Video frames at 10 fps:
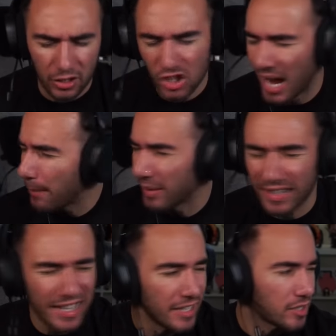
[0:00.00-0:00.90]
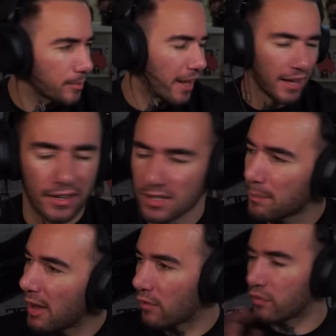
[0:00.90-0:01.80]
Japanese, man. It's
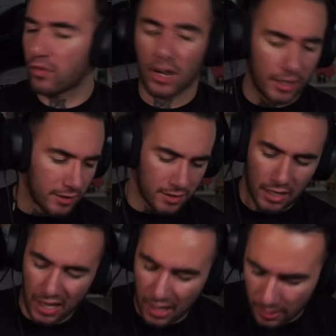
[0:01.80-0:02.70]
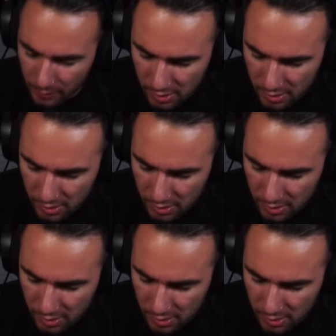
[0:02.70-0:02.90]
about fucking time.